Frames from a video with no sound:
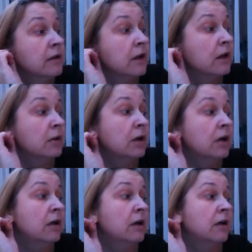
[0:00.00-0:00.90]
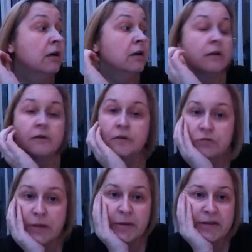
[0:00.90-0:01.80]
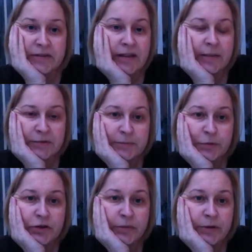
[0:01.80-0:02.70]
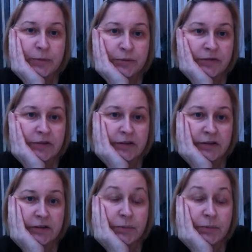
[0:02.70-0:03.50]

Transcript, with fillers: So, the rabbit escaped this morning when I was feeding her,